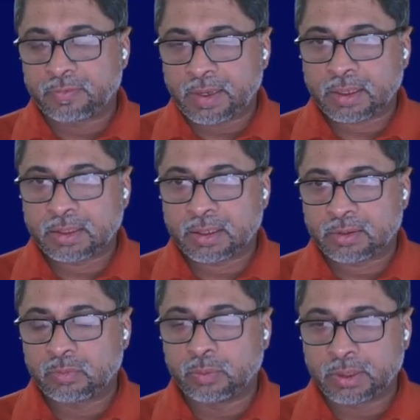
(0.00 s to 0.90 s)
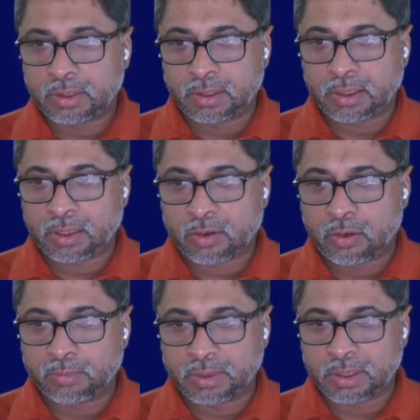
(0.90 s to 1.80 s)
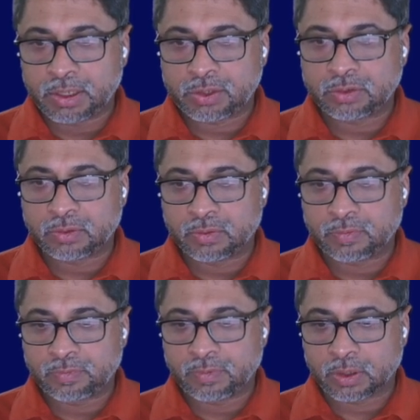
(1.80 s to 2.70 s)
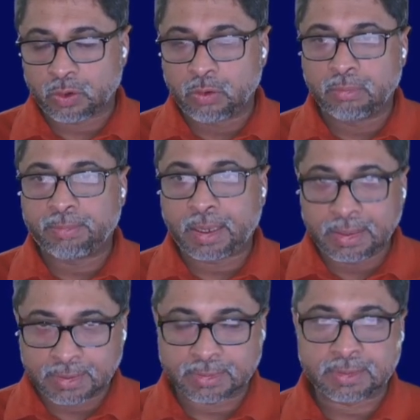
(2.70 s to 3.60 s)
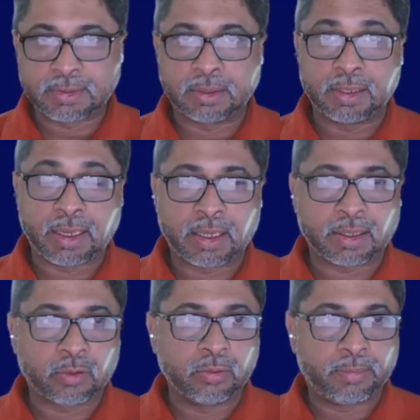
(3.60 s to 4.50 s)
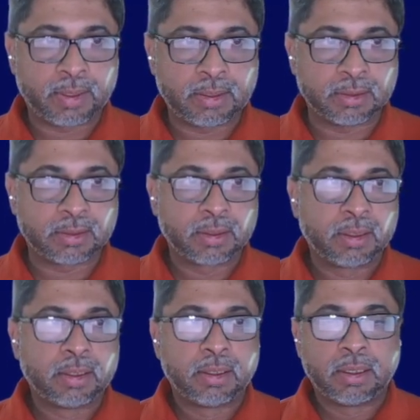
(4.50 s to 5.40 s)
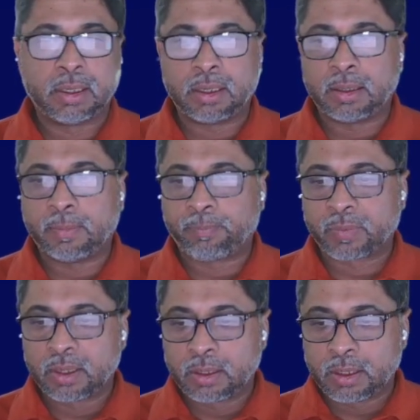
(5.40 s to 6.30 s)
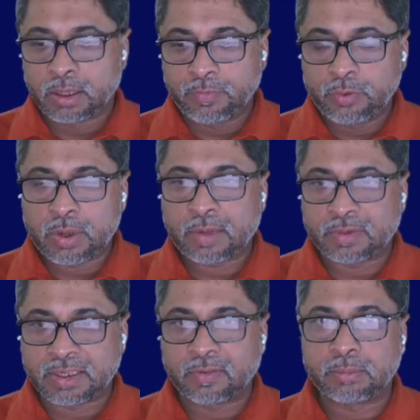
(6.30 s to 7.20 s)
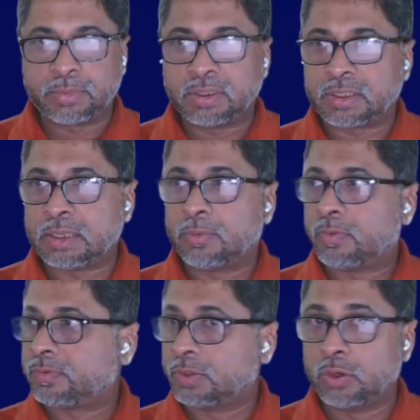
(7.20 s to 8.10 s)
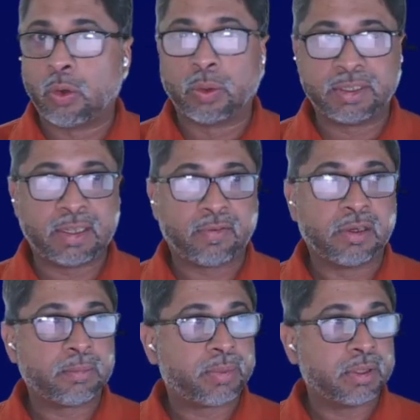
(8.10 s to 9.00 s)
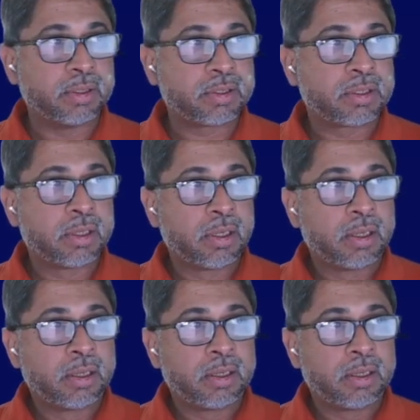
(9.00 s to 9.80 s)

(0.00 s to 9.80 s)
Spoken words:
And the fact that with the combination of a co-pilot, an AI co-pilot, if you have a development team of Go developers,